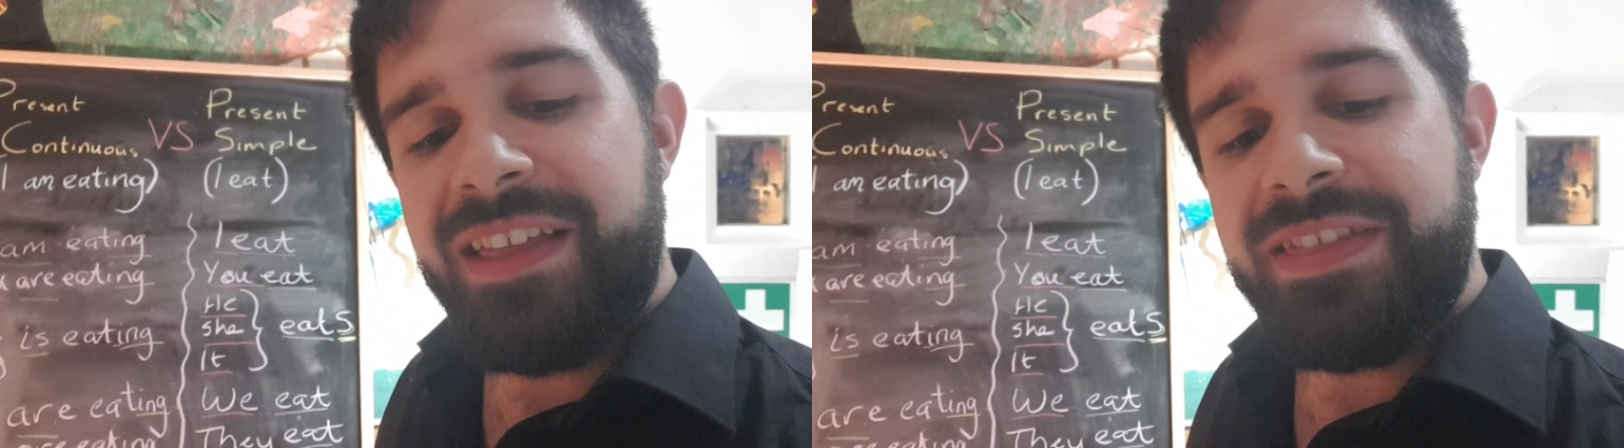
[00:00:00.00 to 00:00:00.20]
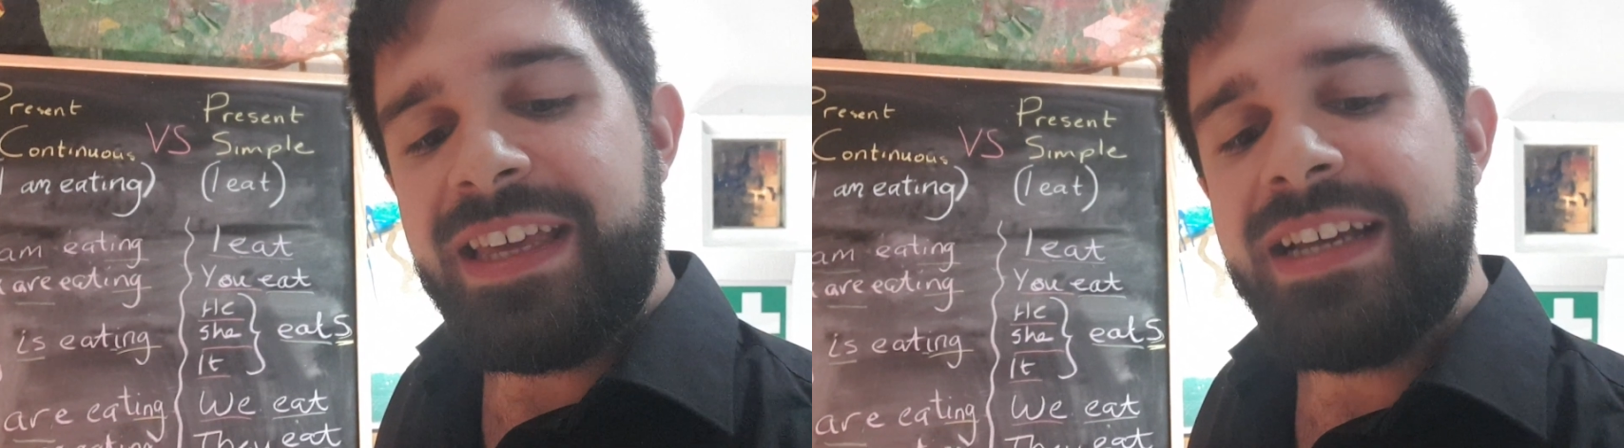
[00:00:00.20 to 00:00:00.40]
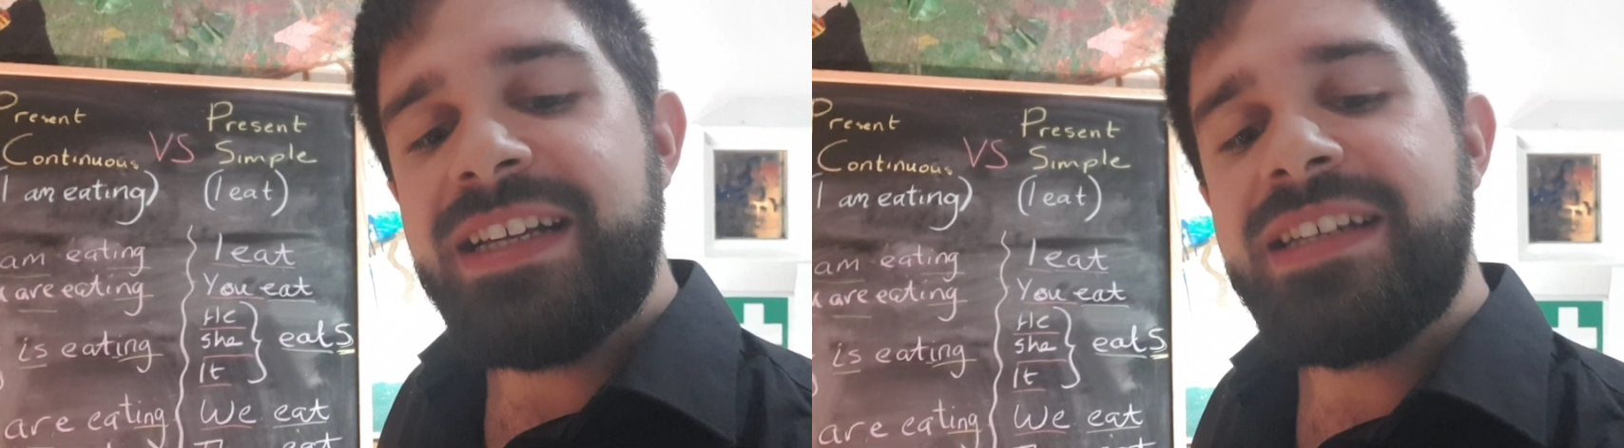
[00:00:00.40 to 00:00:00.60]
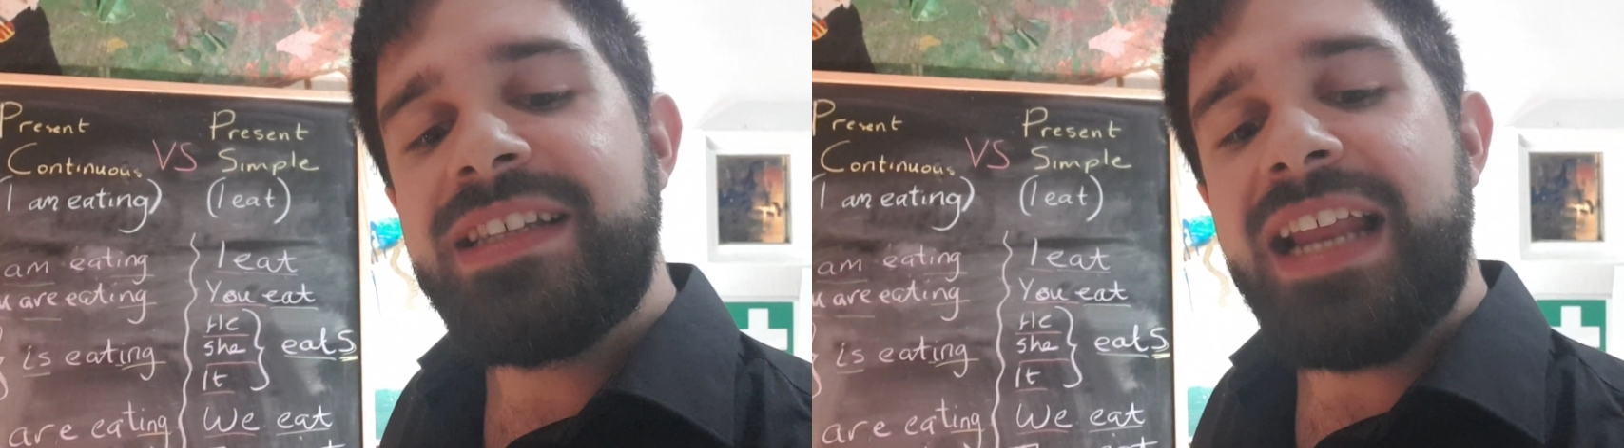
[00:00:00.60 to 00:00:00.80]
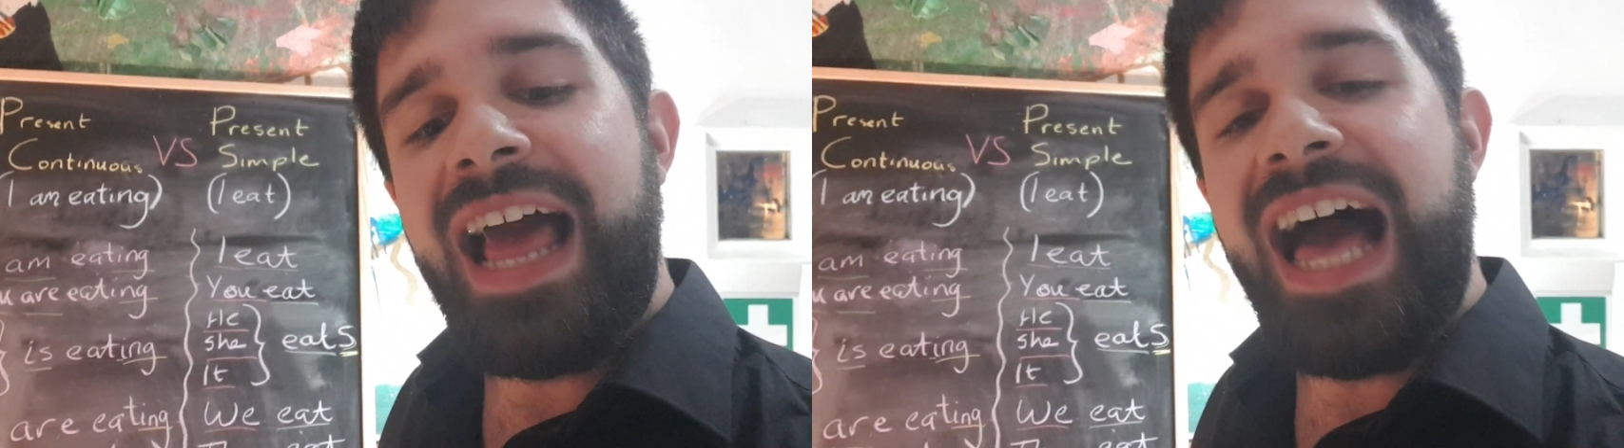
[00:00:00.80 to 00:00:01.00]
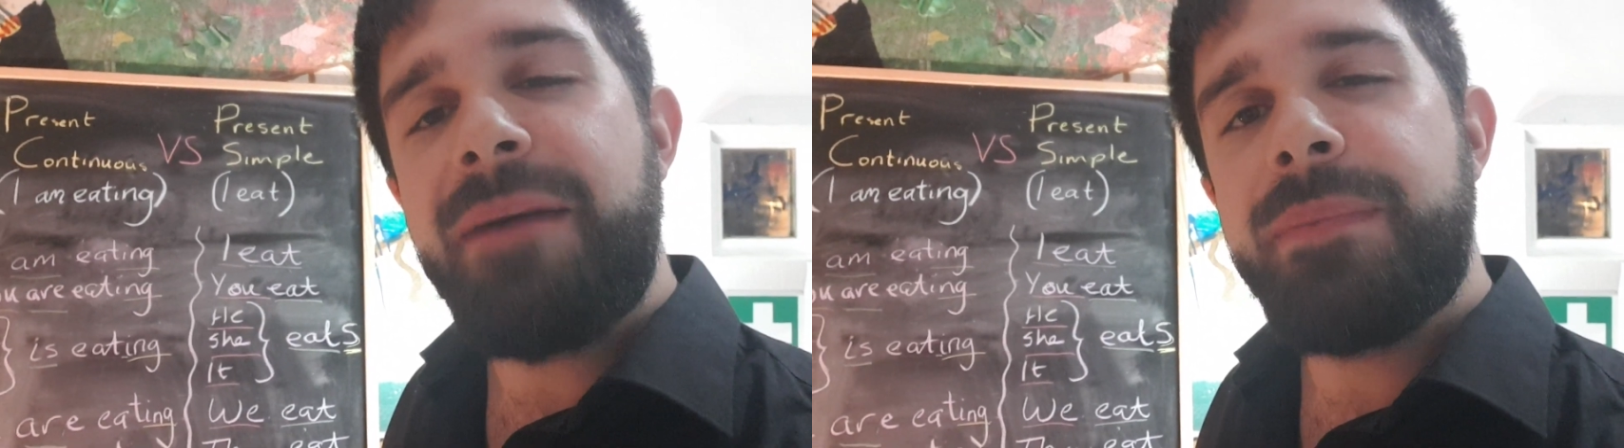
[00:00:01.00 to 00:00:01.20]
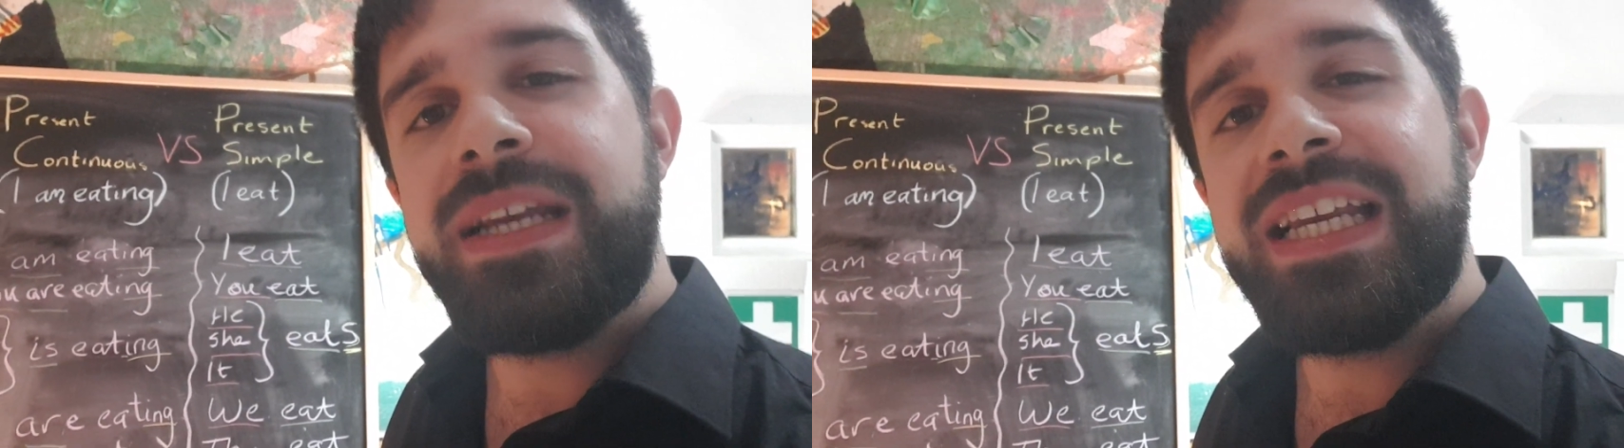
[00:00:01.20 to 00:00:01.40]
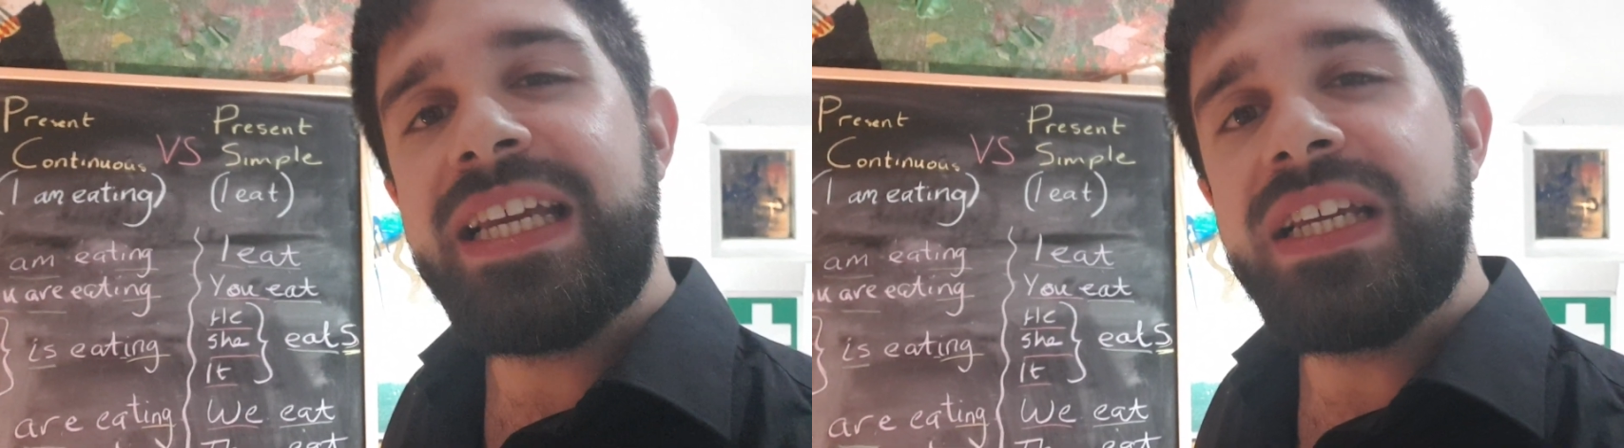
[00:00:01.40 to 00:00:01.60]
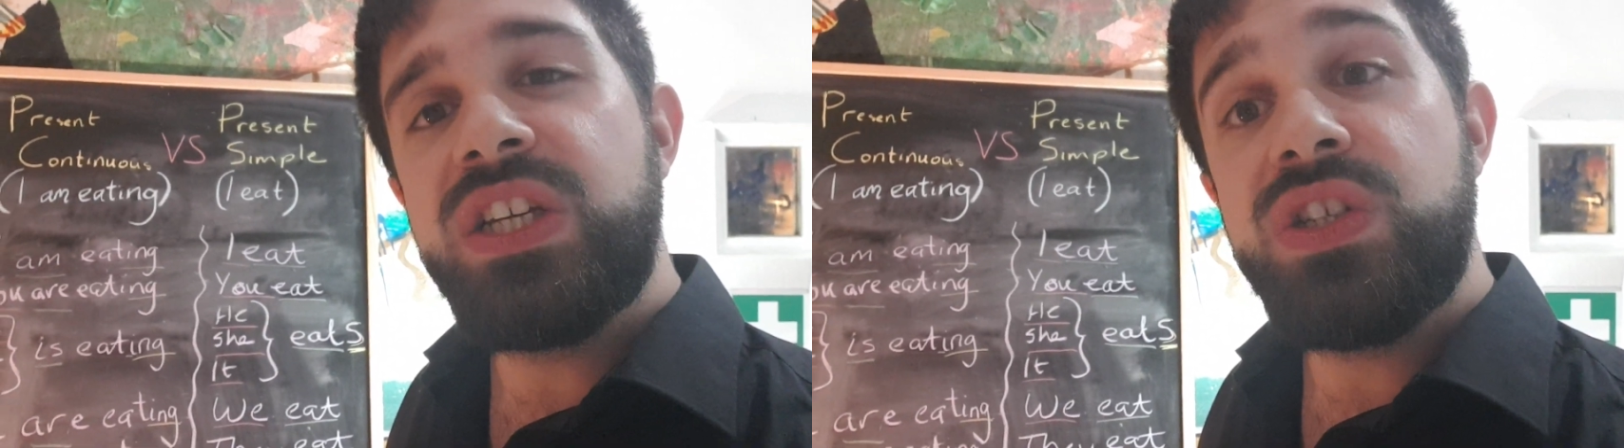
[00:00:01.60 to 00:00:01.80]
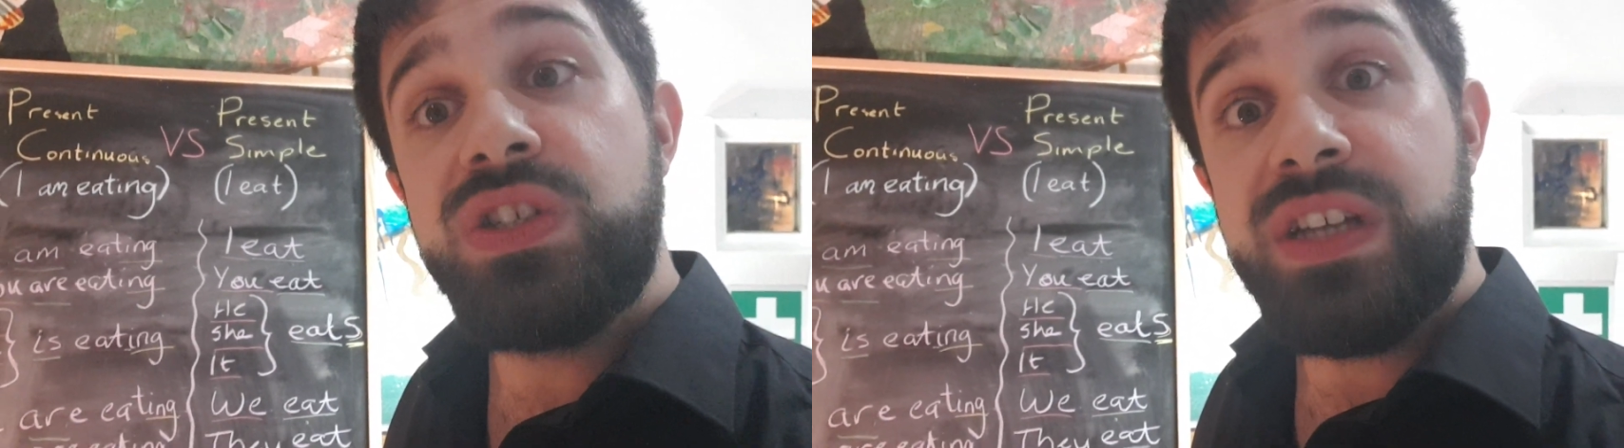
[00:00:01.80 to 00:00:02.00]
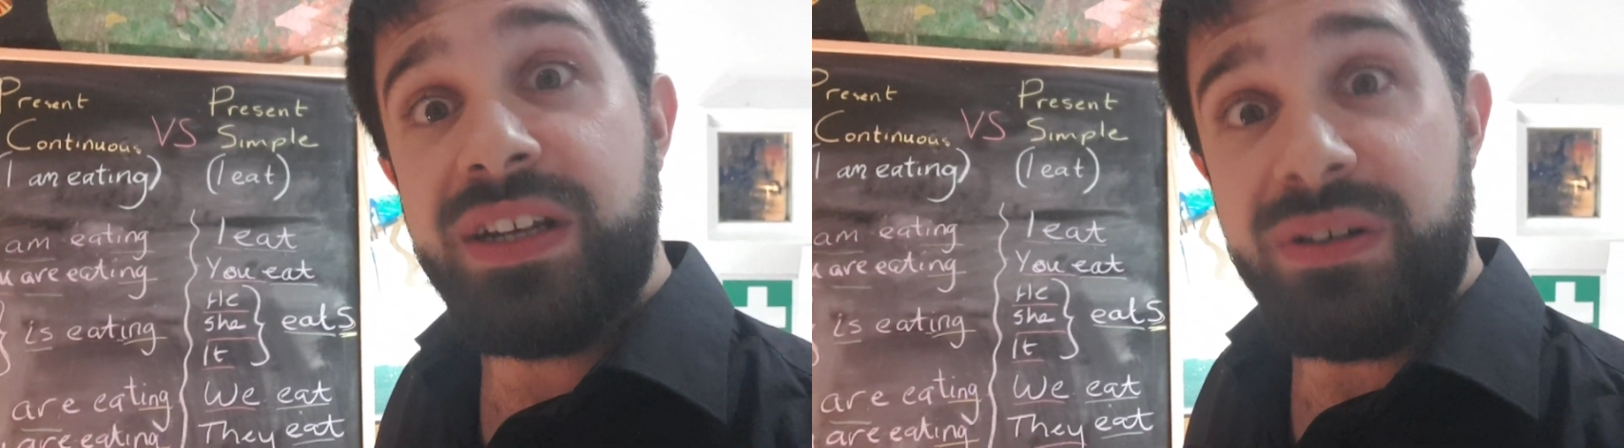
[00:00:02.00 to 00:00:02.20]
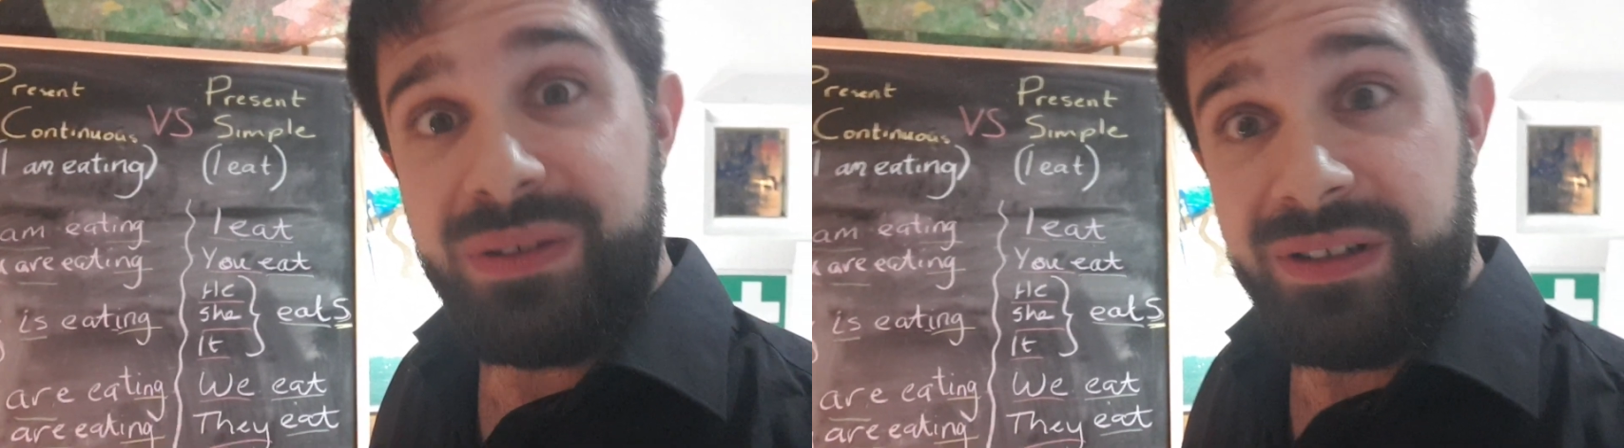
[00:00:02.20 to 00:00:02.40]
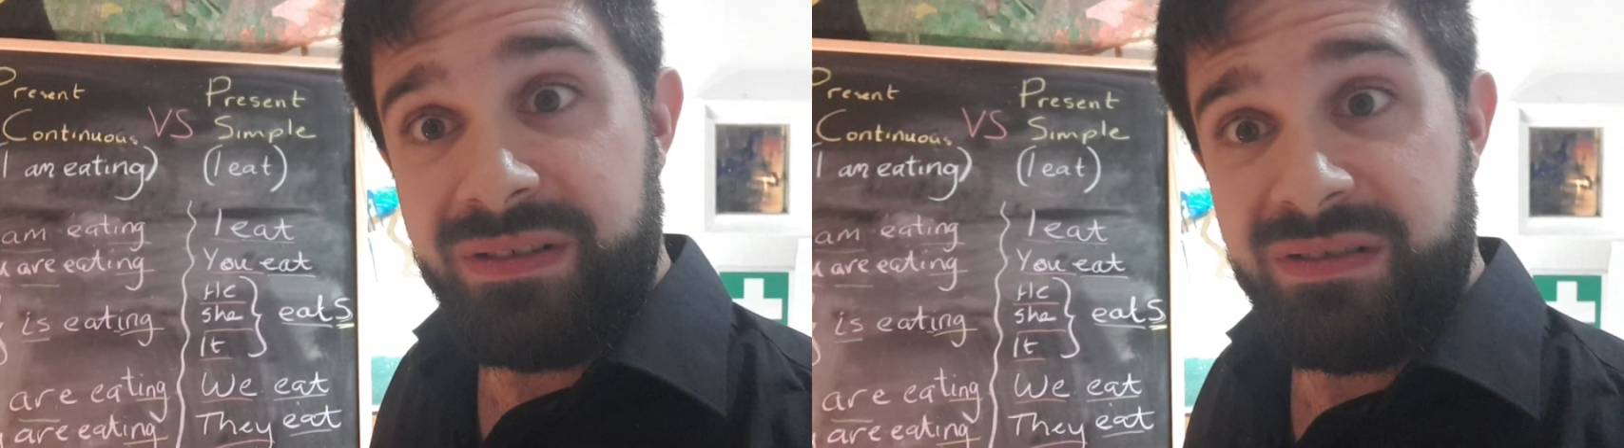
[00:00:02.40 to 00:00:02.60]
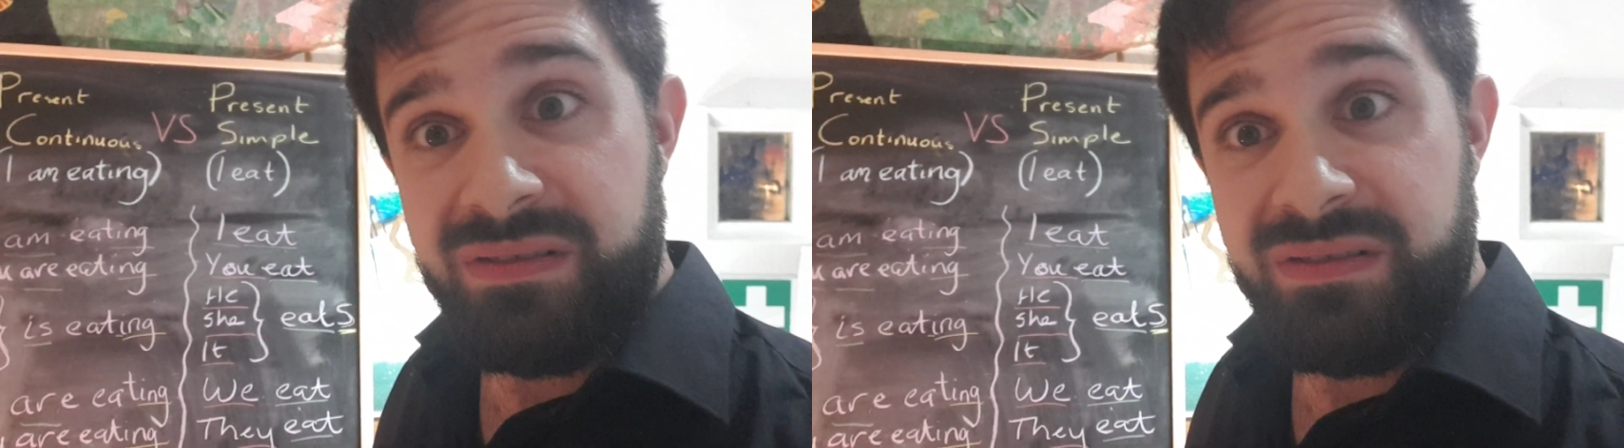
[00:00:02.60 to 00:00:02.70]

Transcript: things that happen in general.